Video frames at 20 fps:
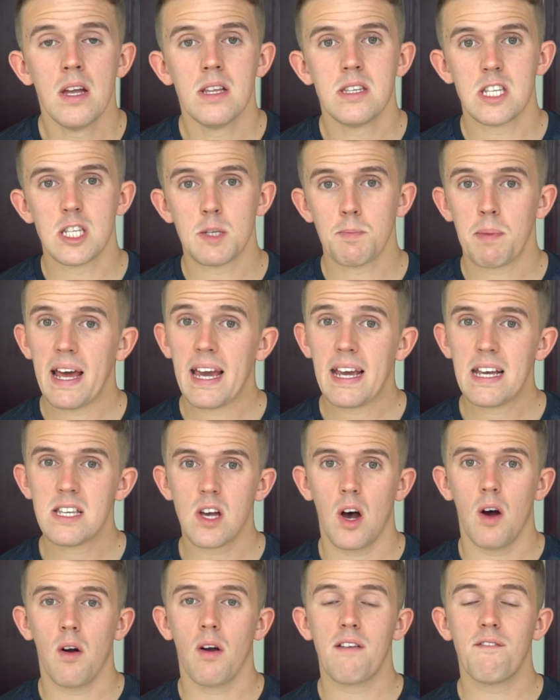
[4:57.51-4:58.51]

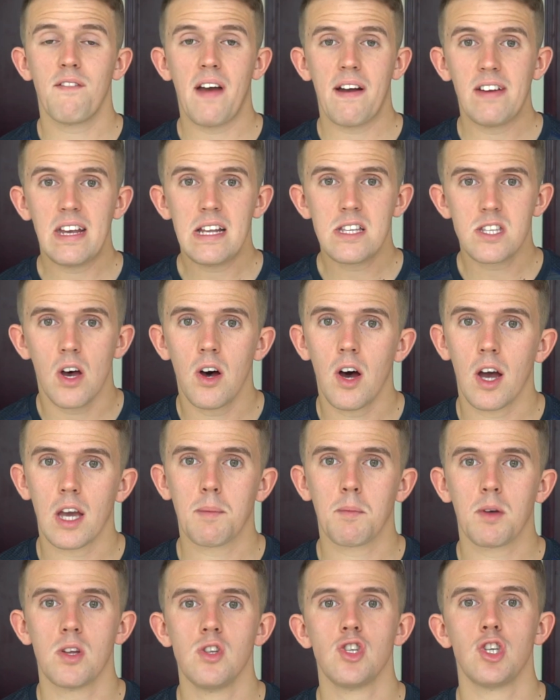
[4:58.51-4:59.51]
displays are a very
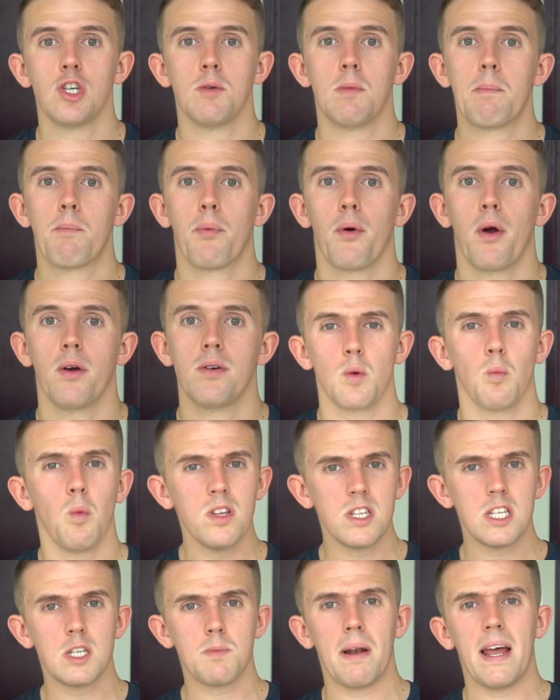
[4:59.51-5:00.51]
time-consuming process.
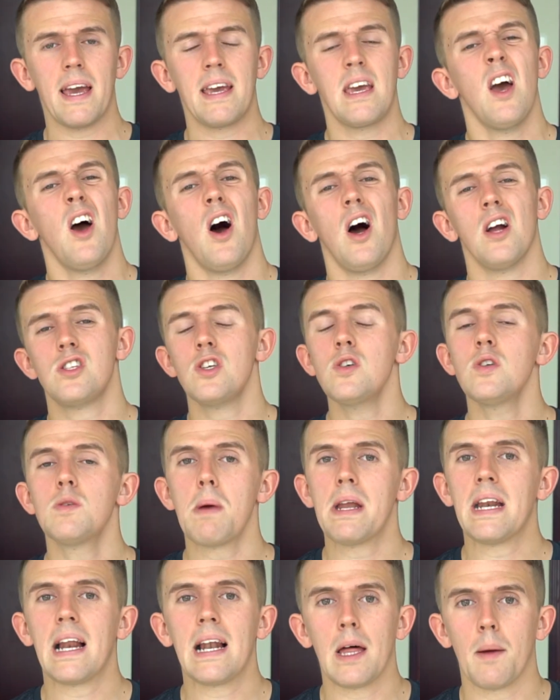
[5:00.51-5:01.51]
One display I do
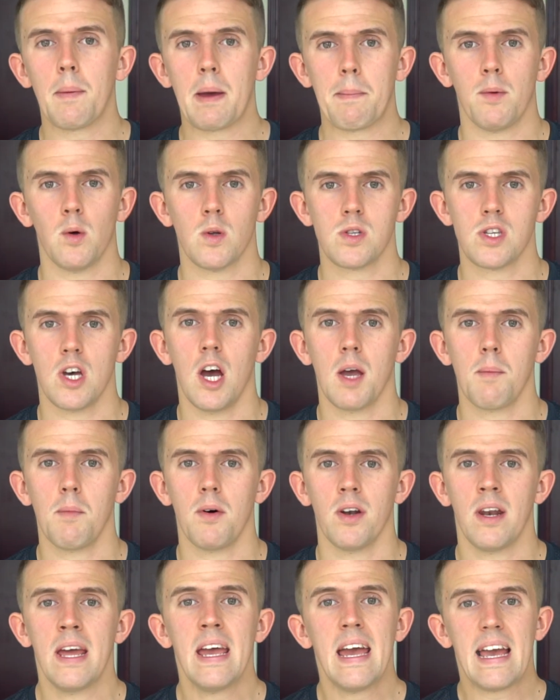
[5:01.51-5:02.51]
spend a little bit more time
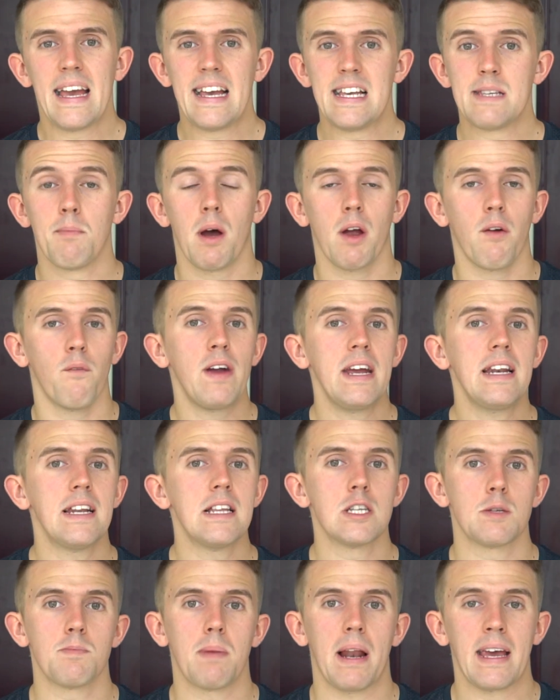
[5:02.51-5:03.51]
on is my reading
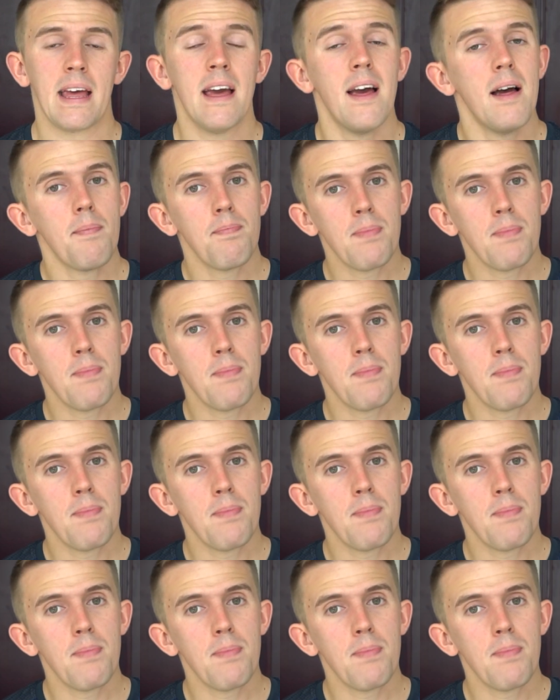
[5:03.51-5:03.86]
display.